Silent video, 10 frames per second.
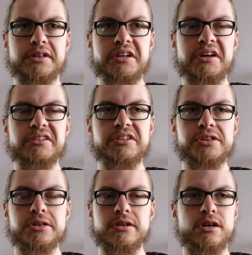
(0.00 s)
an
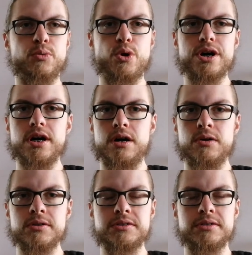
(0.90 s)
additional
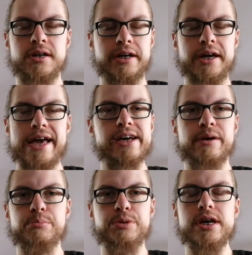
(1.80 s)
workout like
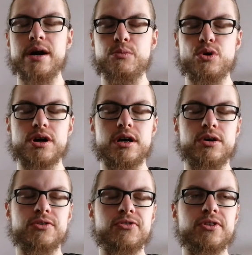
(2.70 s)
AM, PM
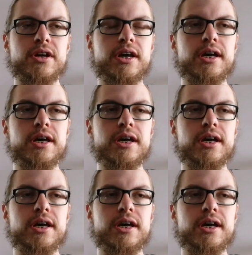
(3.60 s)
workouts,